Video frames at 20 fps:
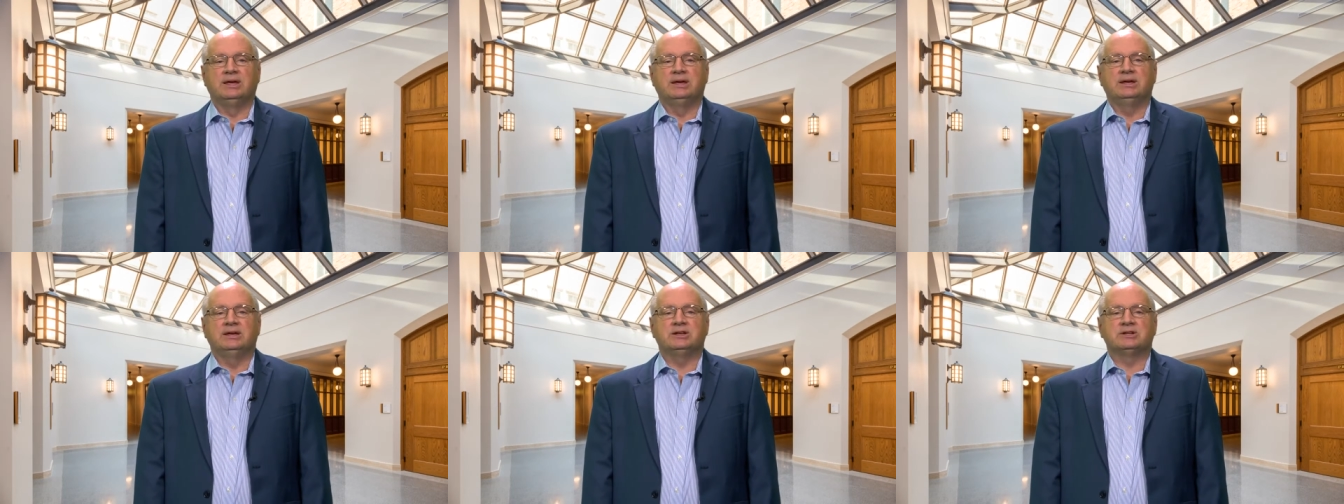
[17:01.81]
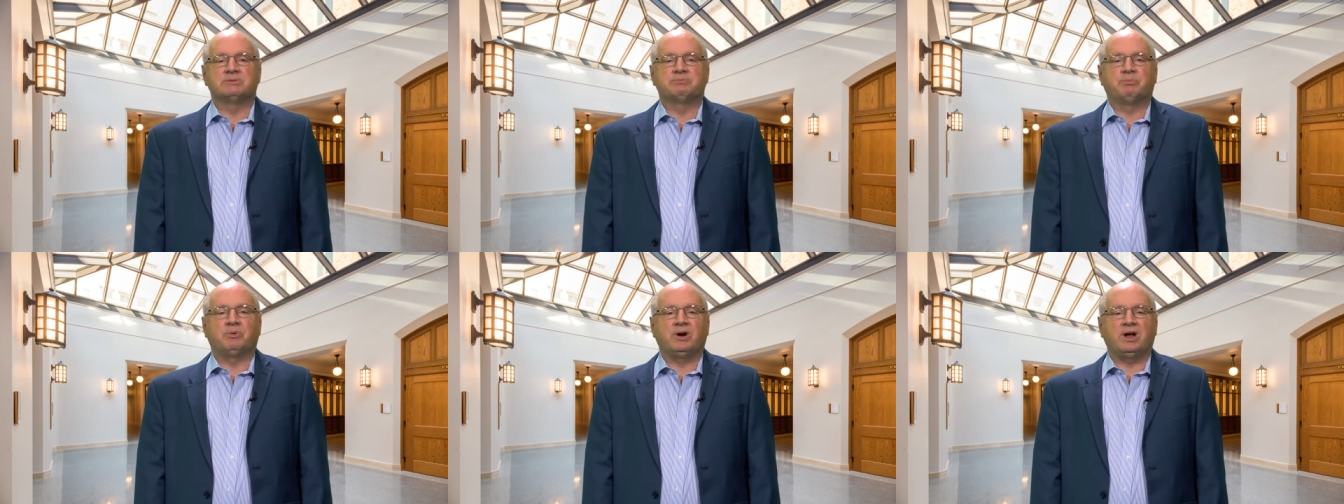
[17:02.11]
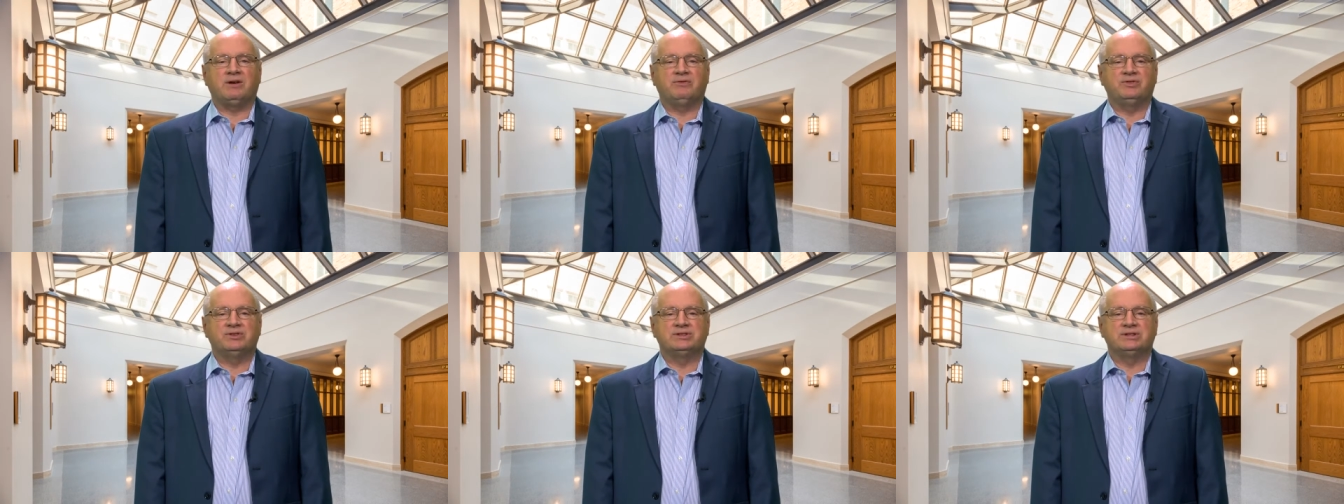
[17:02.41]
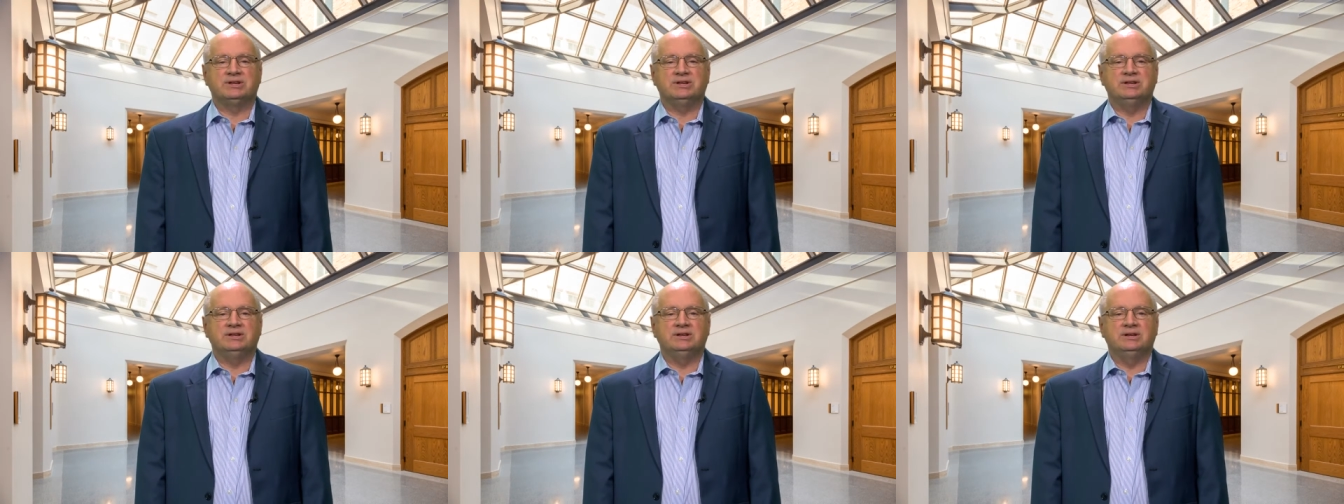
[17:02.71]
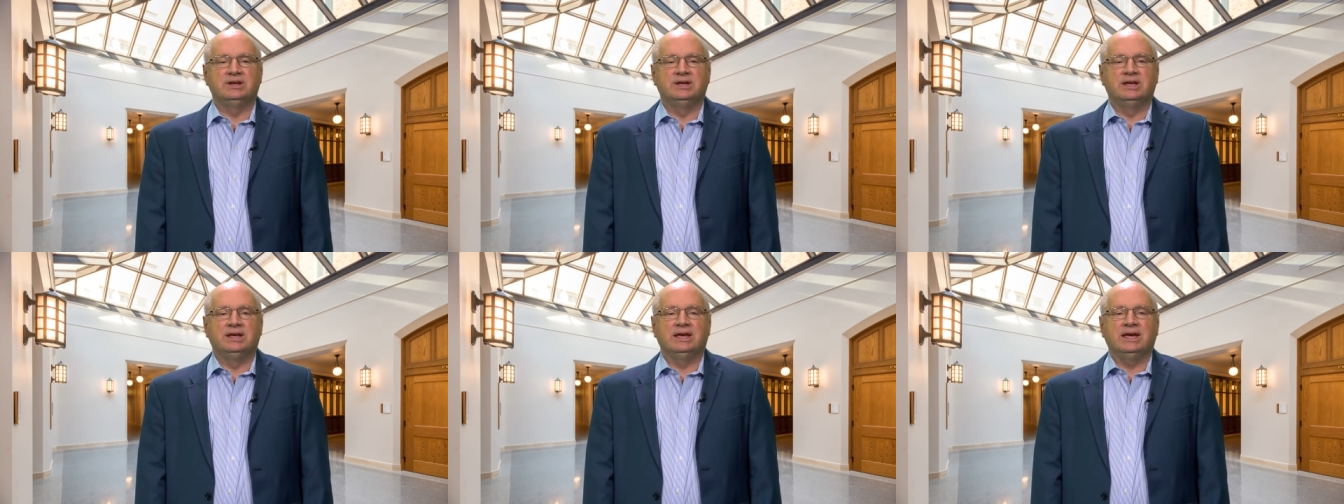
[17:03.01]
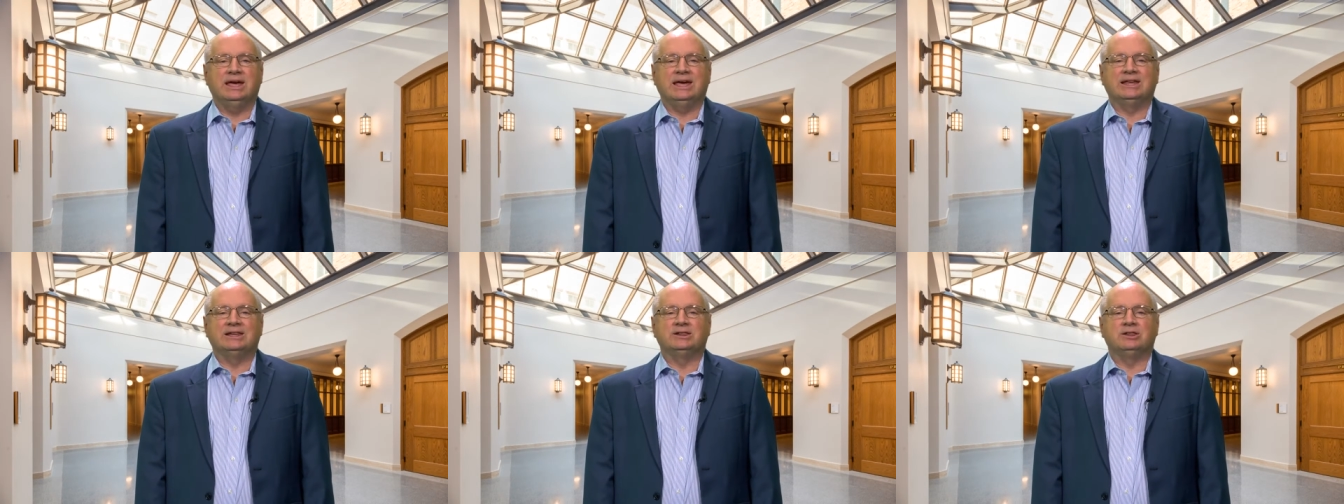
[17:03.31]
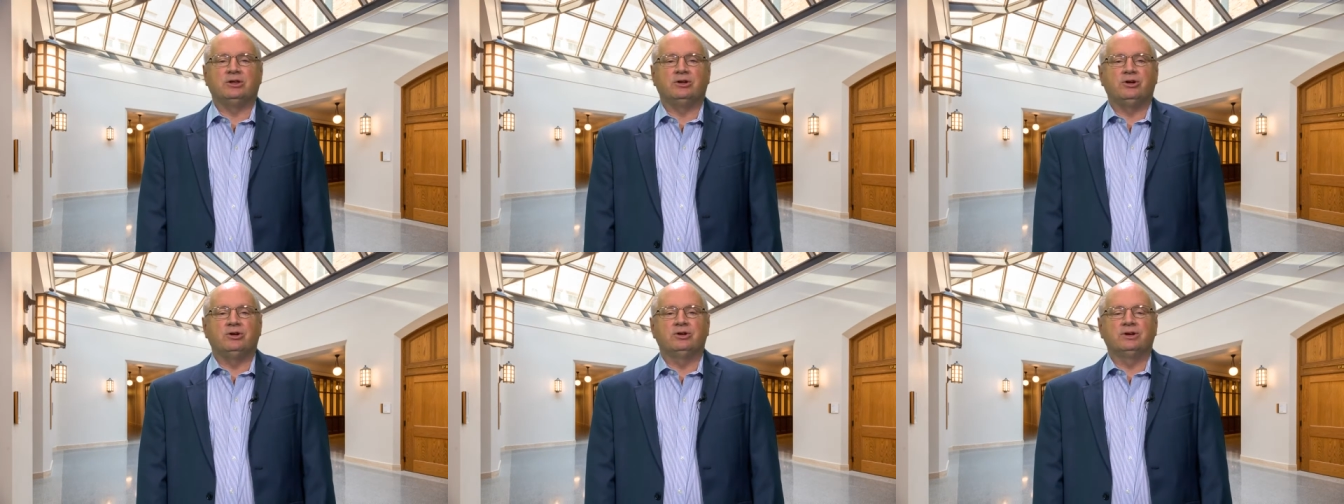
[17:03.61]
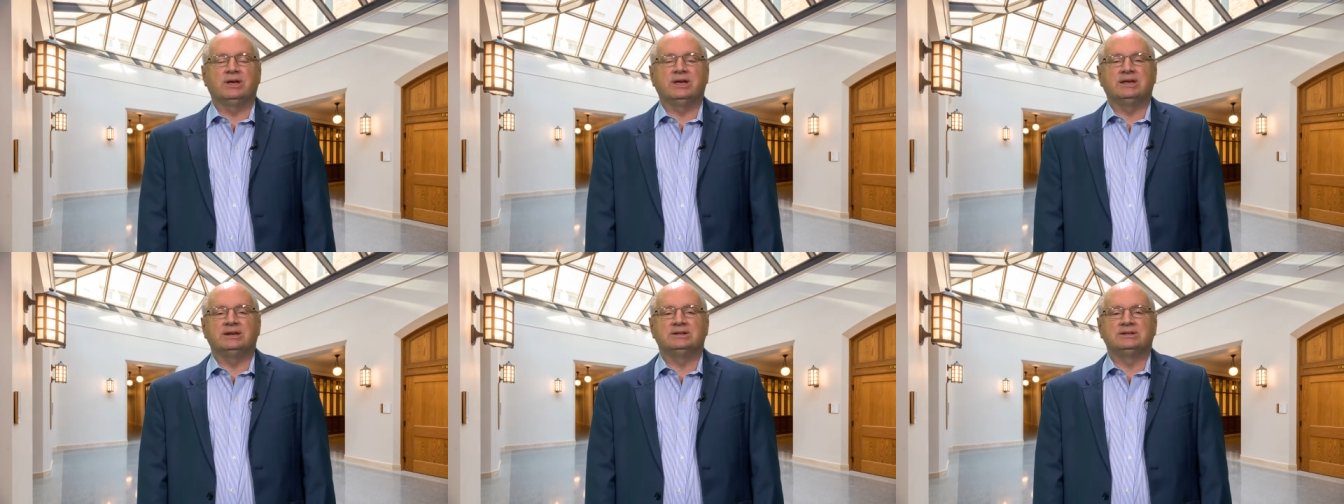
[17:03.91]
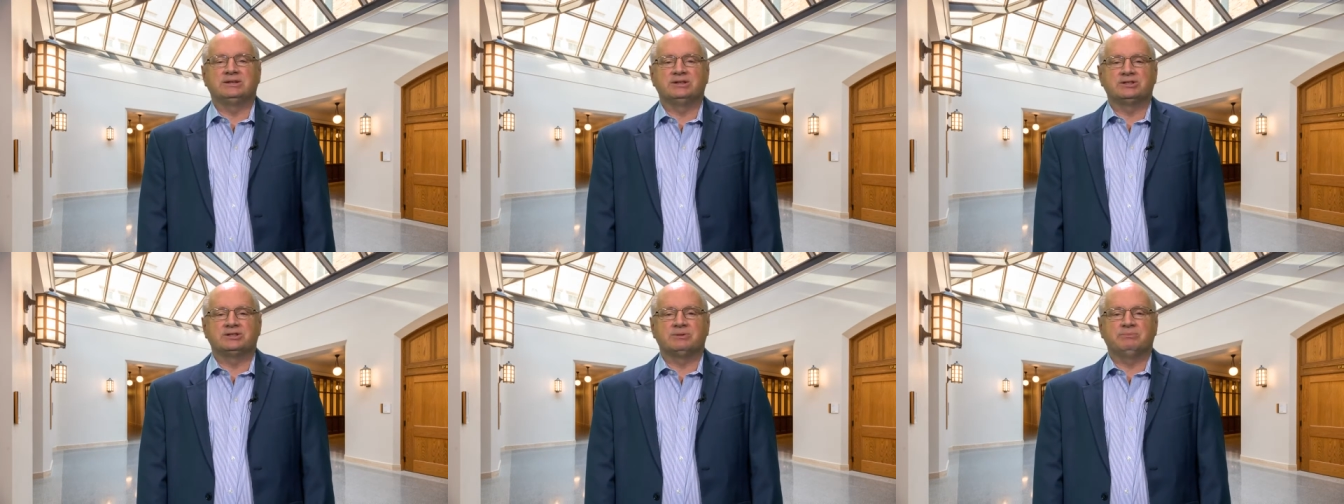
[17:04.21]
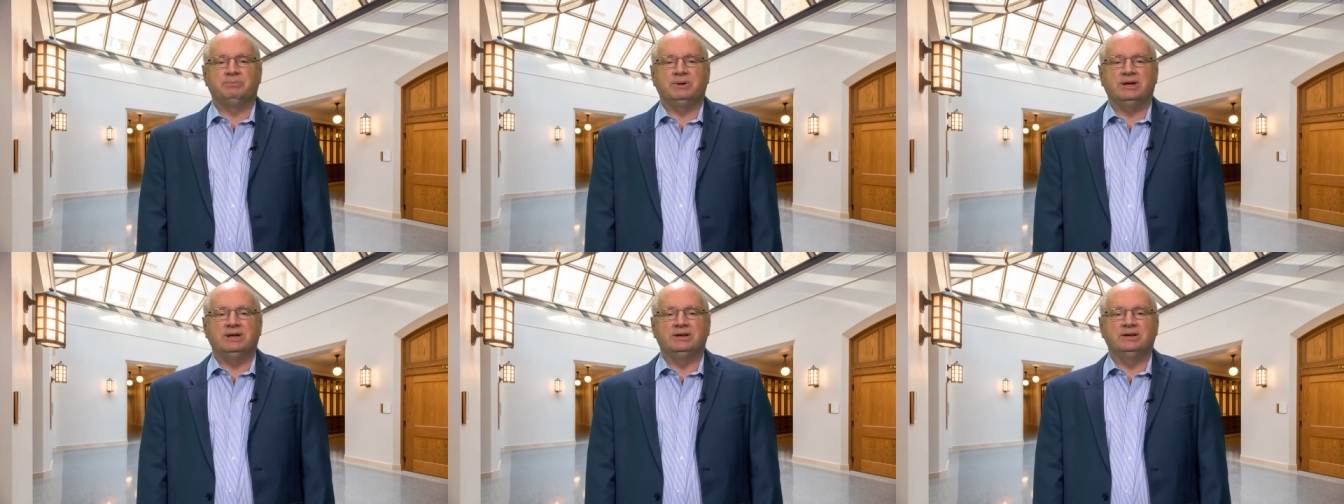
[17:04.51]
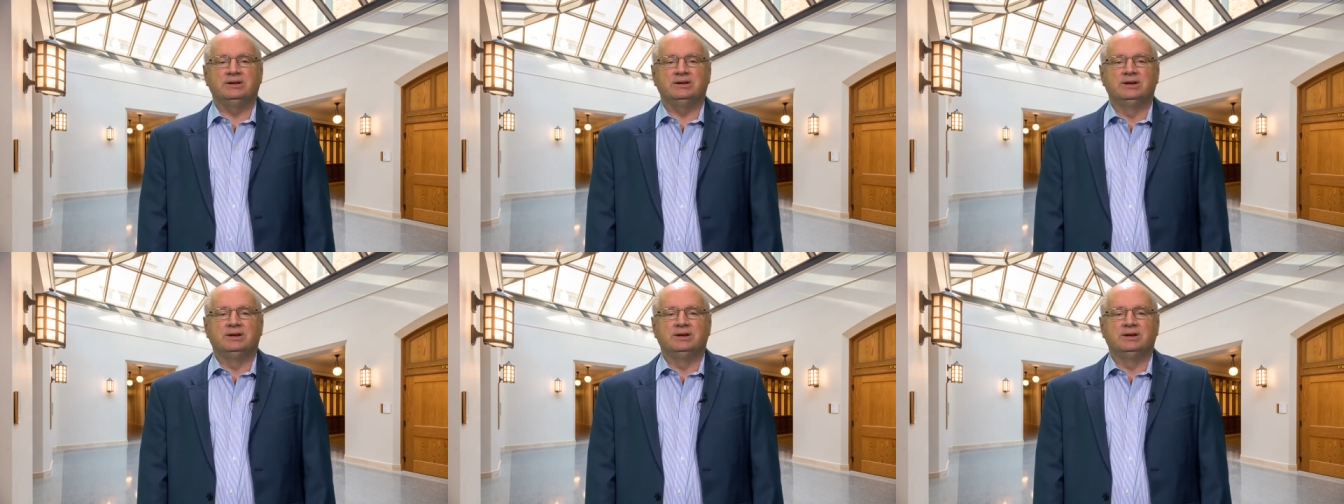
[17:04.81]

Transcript: his prophesied and long-anticipated